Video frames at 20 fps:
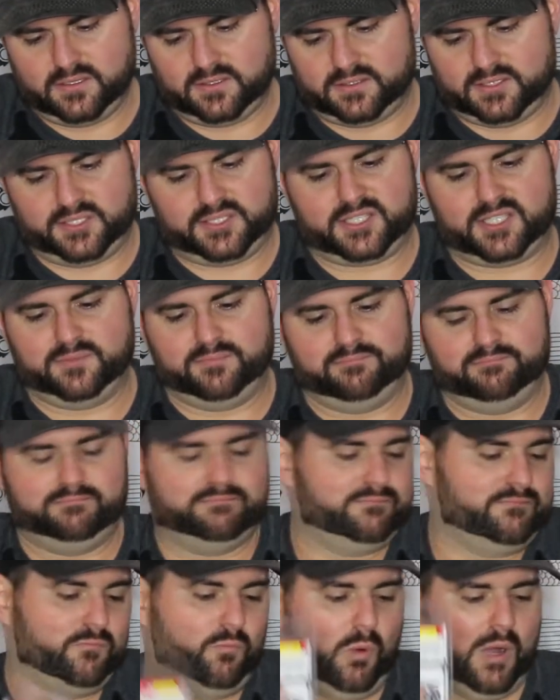Just some
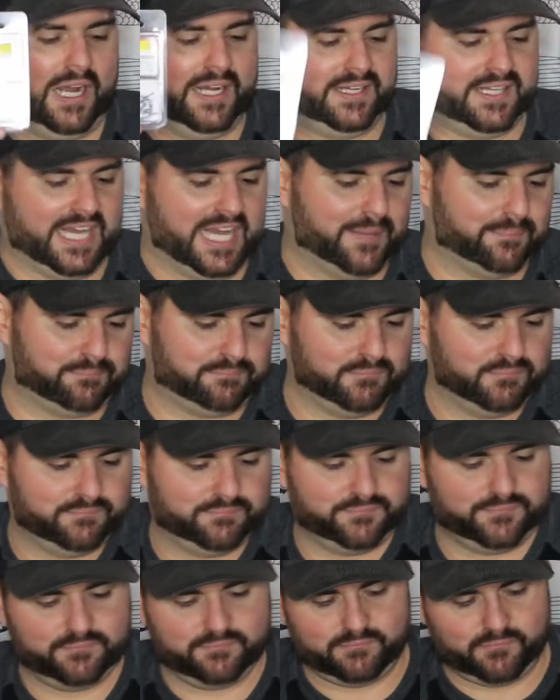wide gap
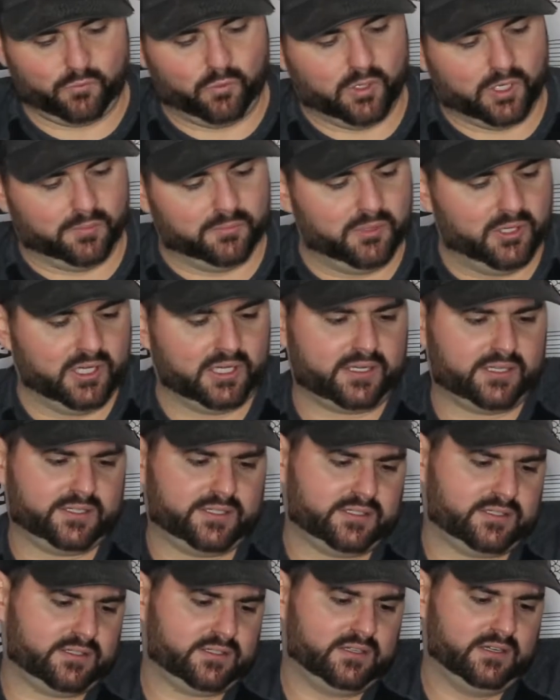worm
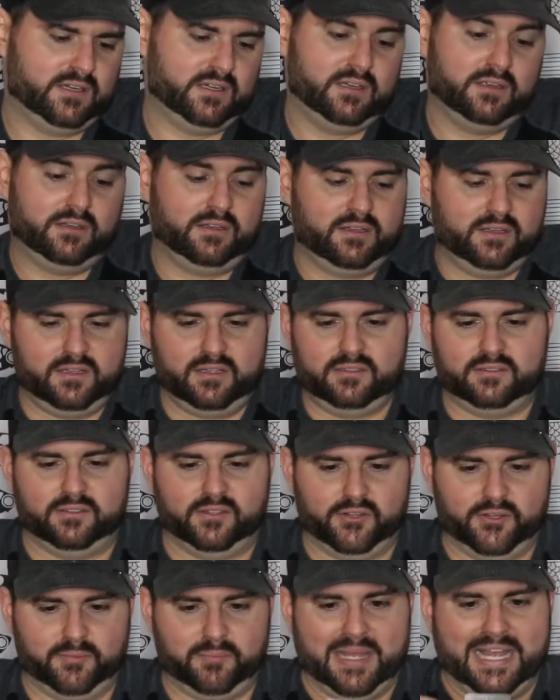hooks.
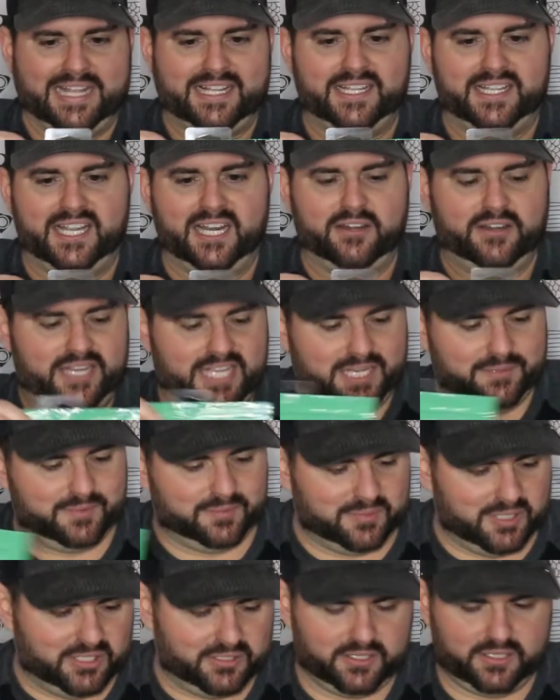Another bag of Gary
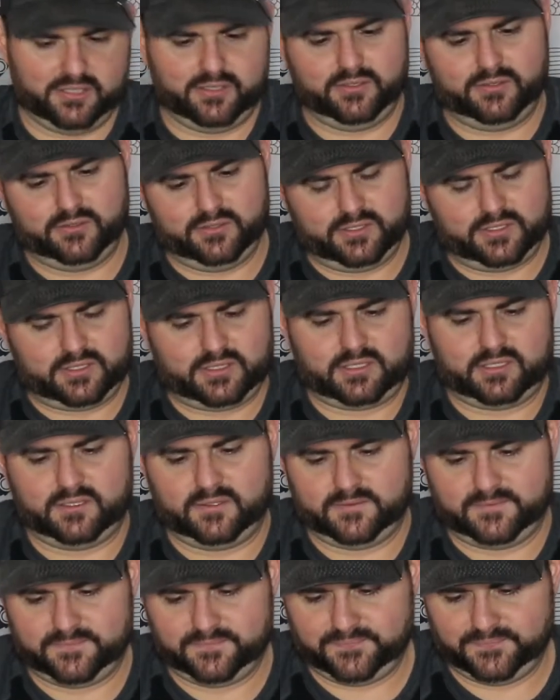Yamamoto's.
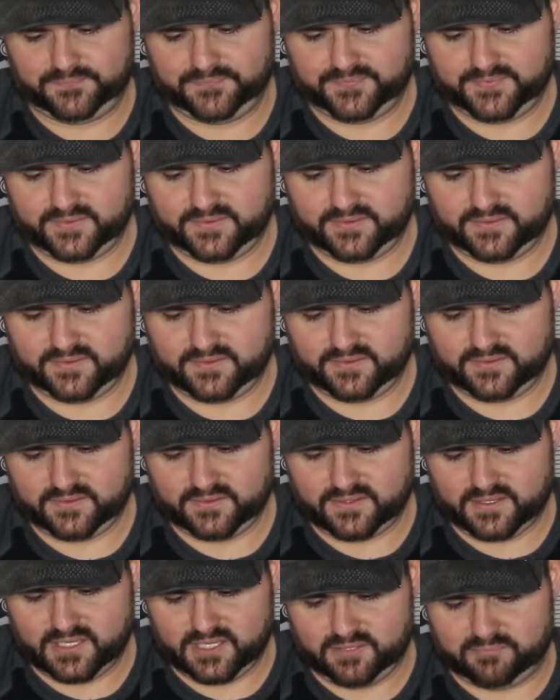
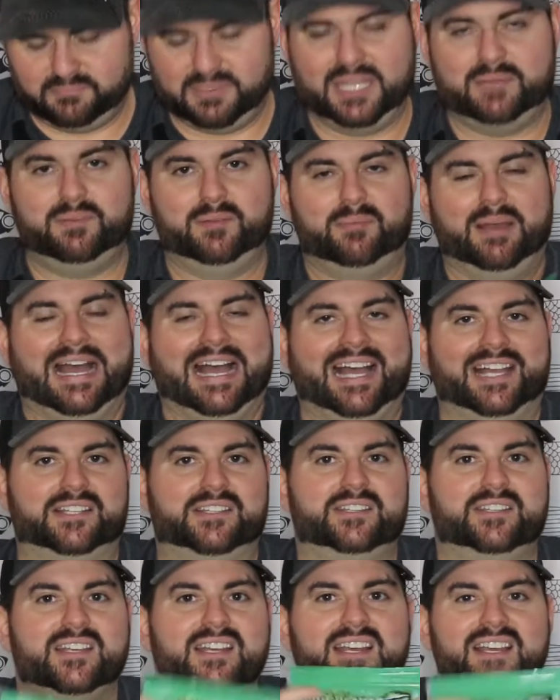Baby
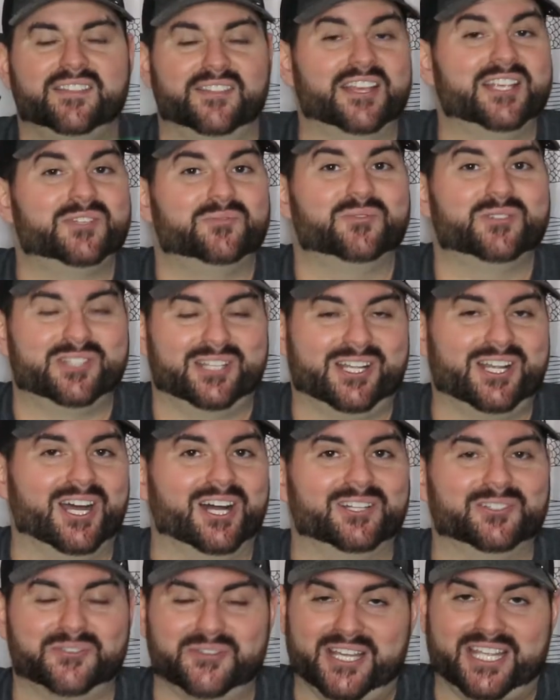bass. This was the
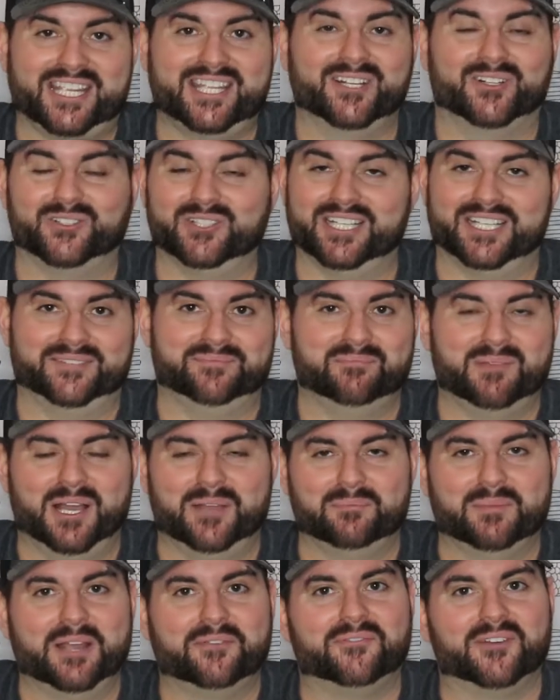color that killed it.
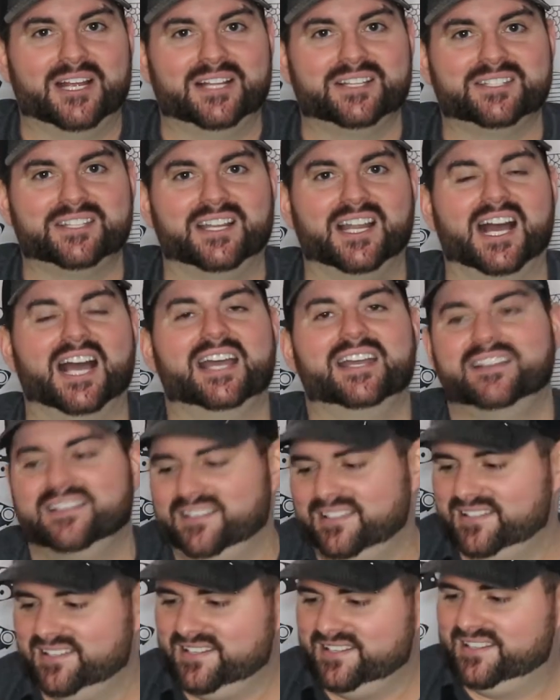My friends and I
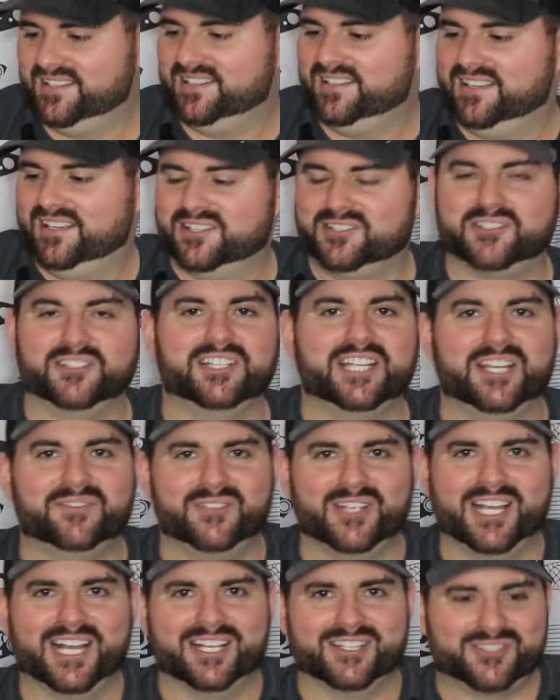shouldn't give
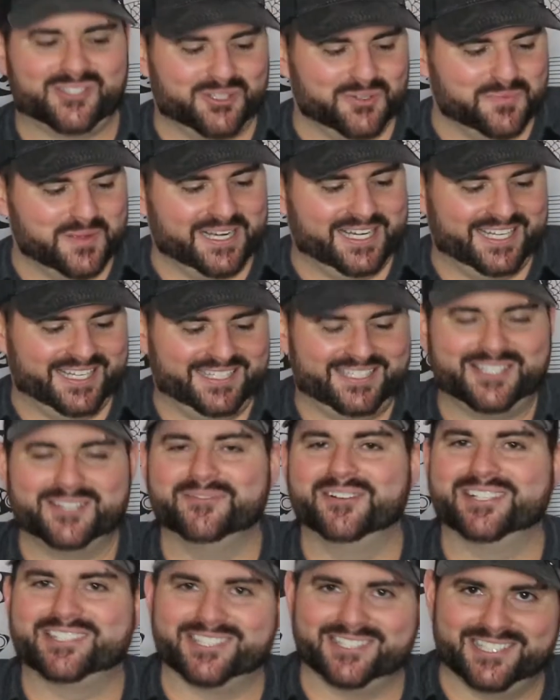you guys too
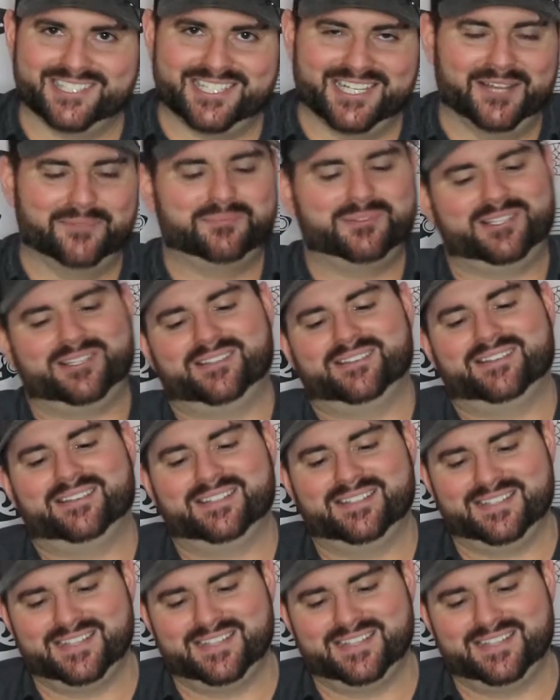much of the tips.